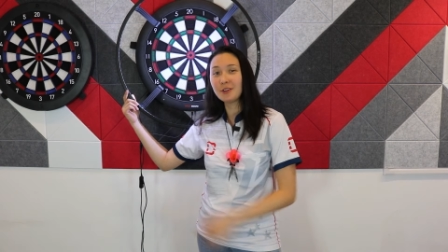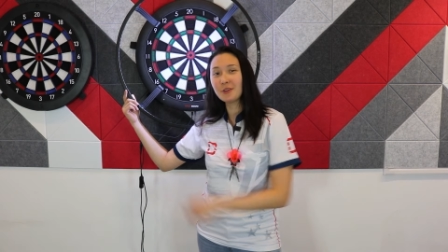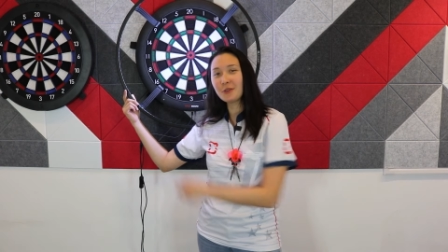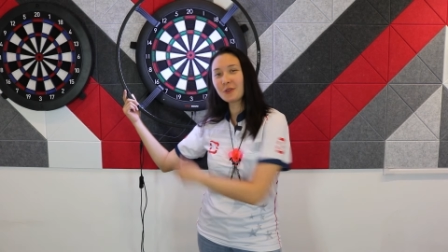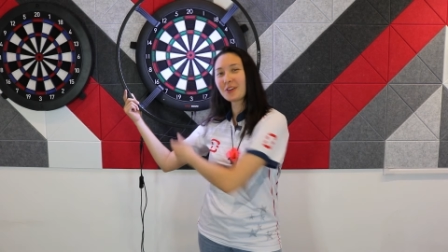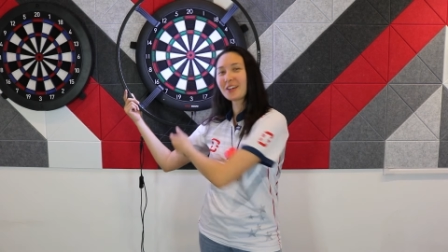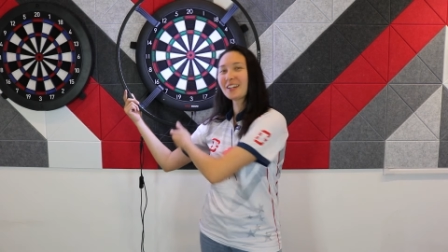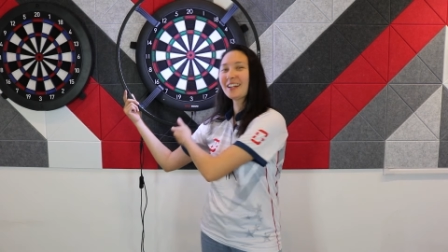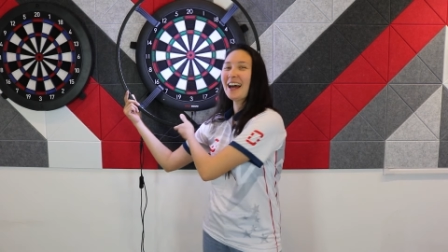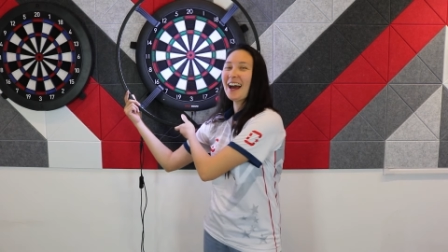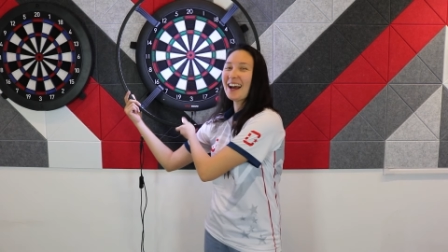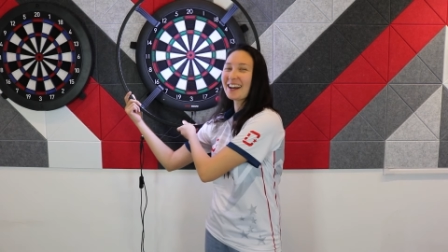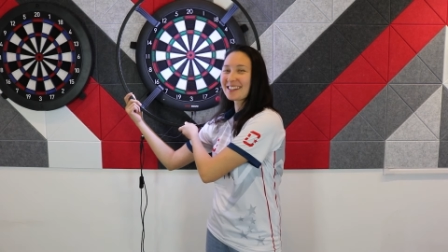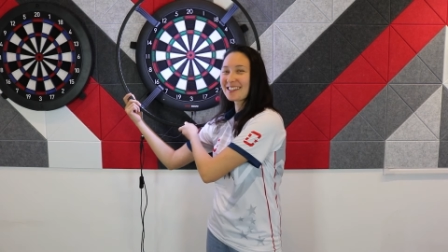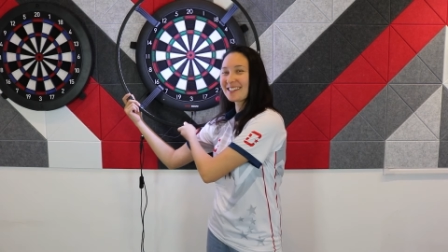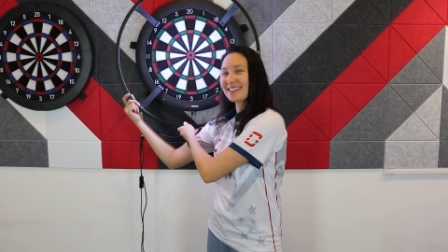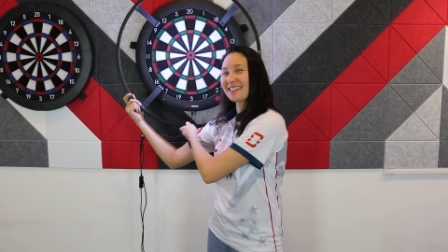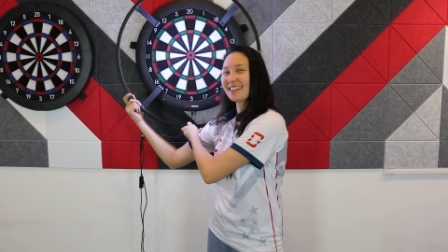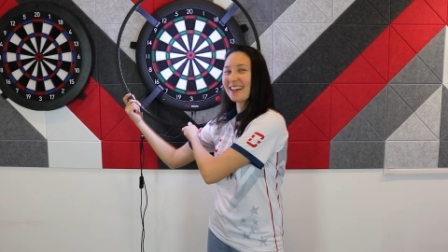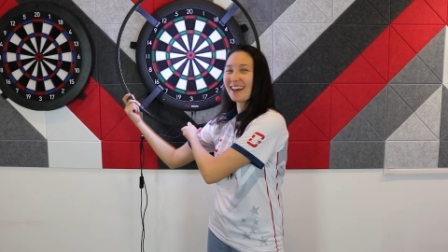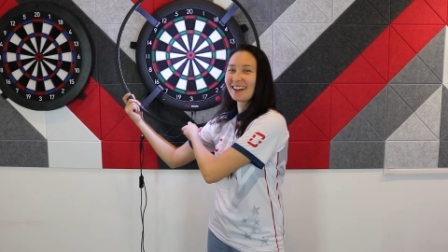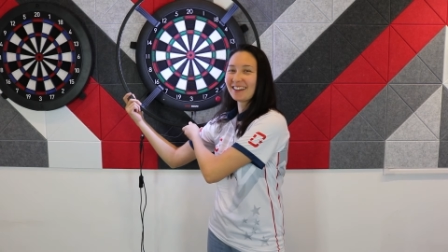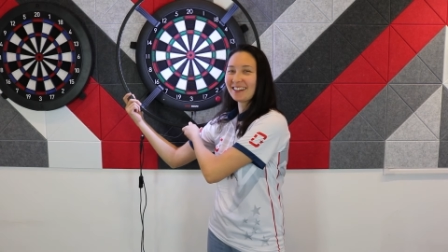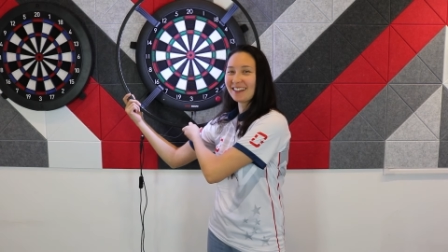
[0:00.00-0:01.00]
You can
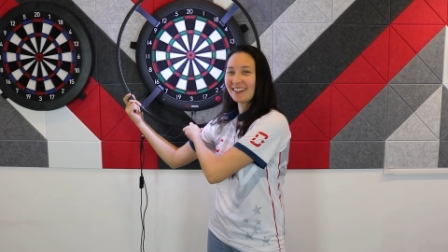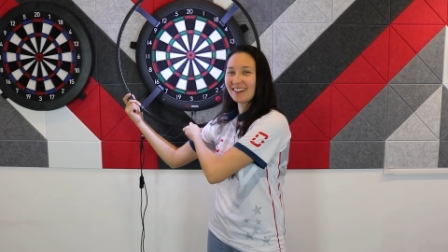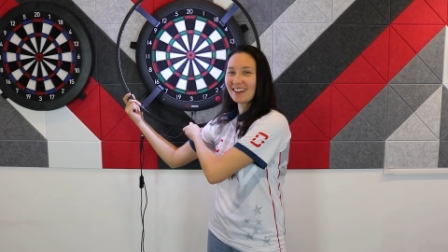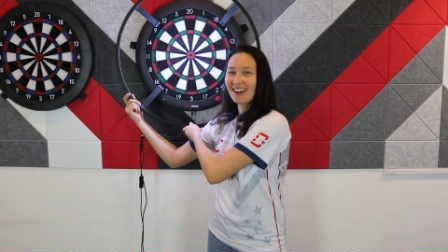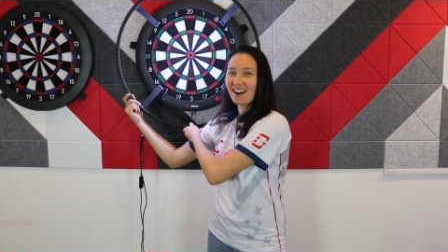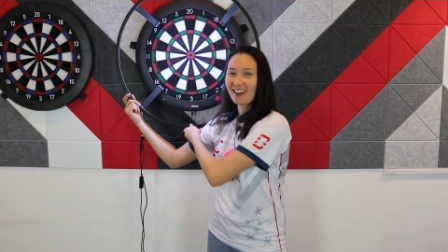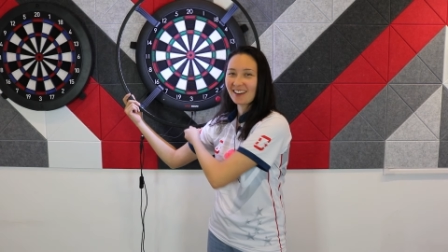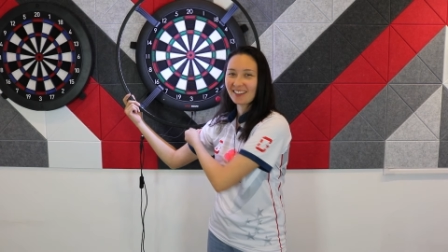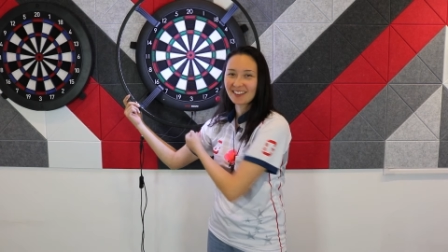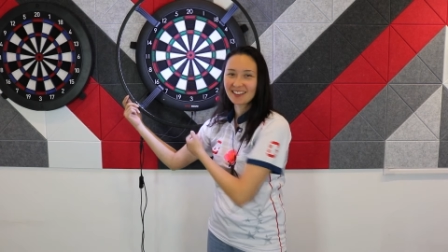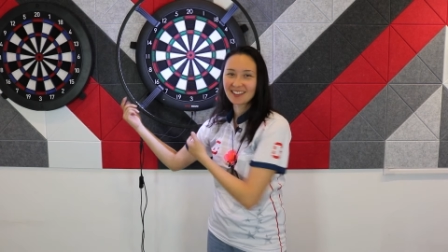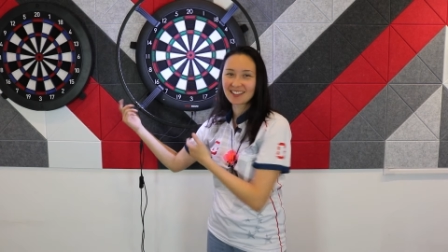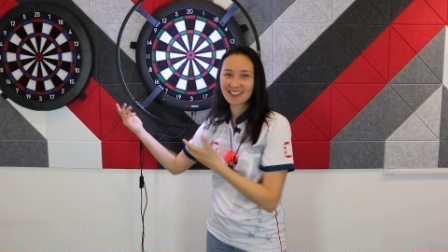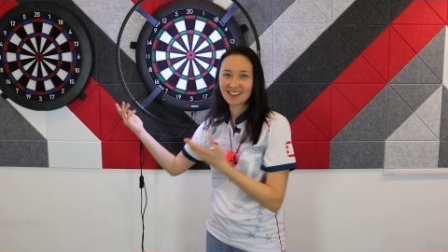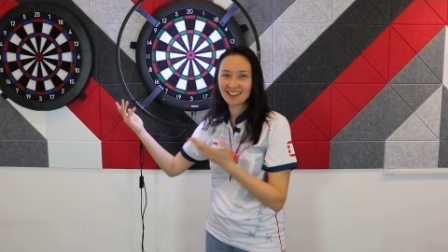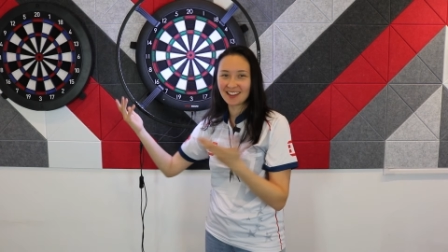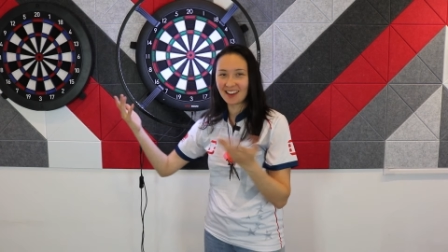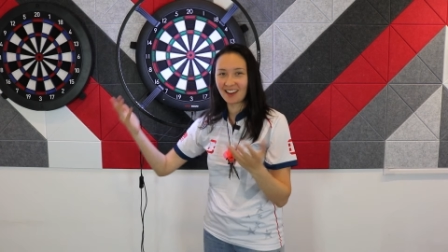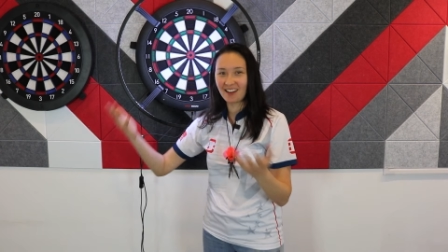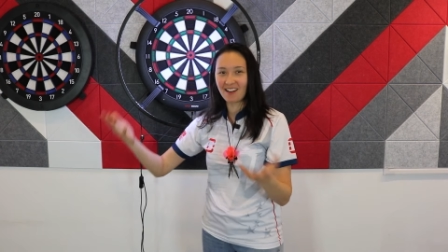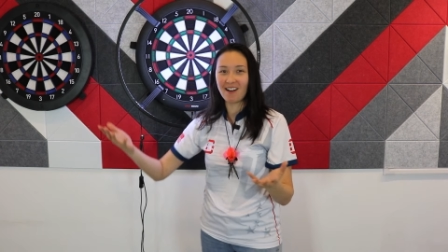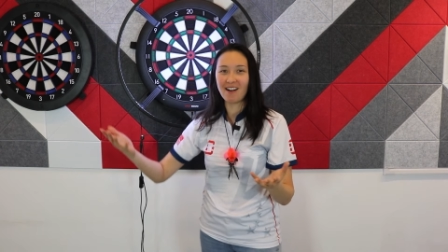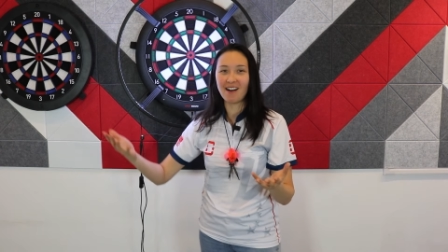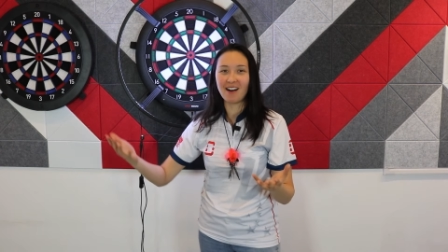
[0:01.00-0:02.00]
accidentally knock this
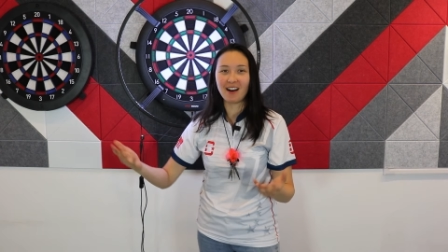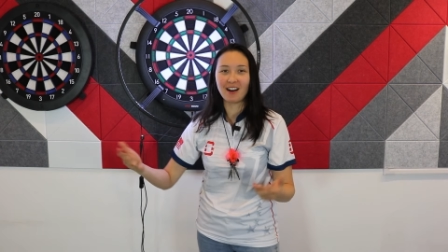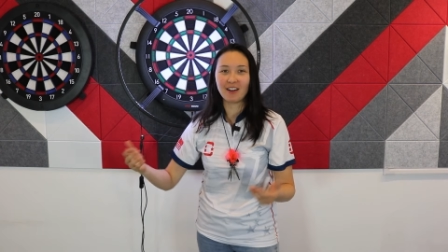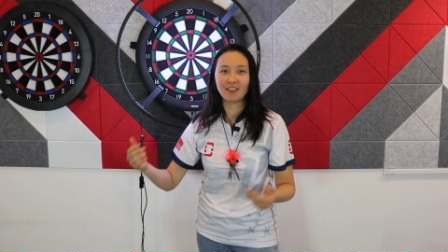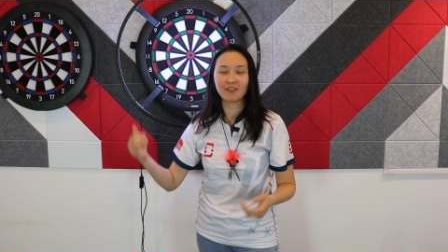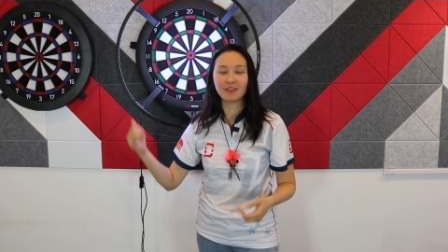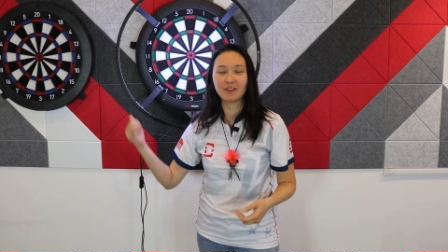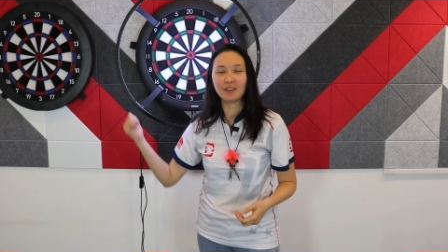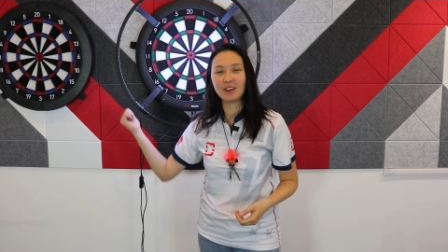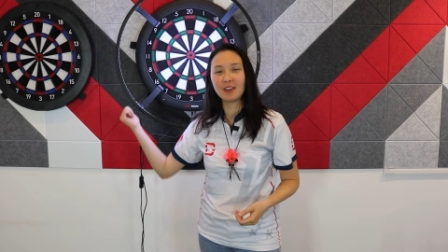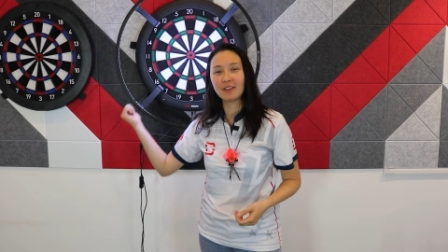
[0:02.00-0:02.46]
thing off,